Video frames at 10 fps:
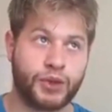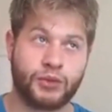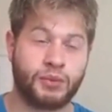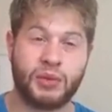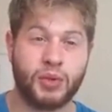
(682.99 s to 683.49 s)

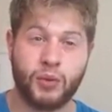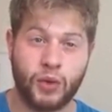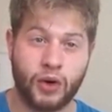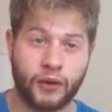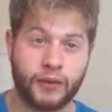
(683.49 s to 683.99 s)
Some people
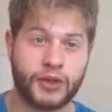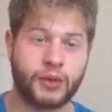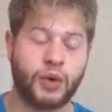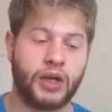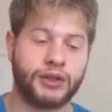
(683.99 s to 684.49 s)
won't.
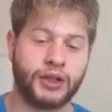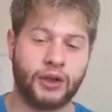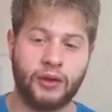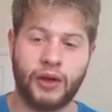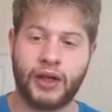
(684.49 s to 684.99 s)
So what I'll
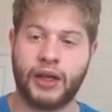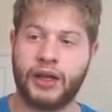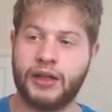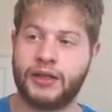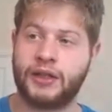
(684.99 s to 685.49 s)
do
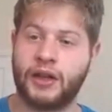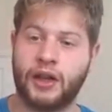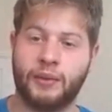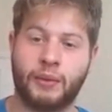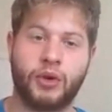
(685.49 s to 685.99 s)
is
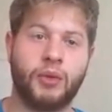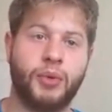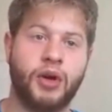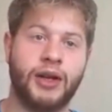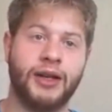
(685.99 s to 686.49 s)
I'm going
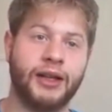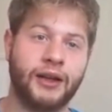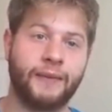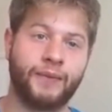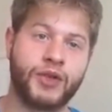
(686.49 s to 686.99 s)
to put a
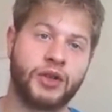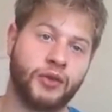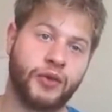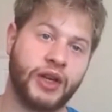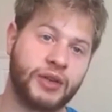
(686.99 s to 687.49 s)
link to
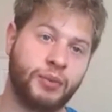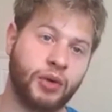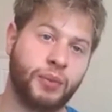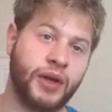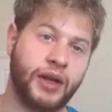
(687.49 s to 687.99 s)
the
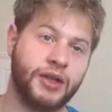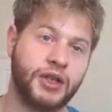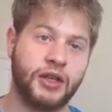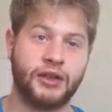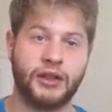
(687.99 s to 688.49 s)
Facebook
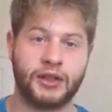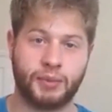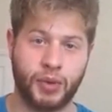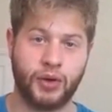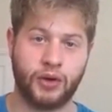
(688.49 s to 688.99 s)
page in
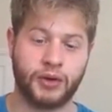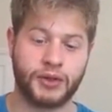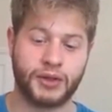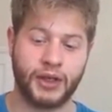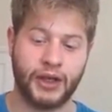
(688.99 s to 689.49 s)
this
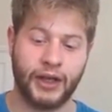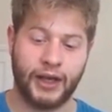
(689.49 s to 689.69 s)
post,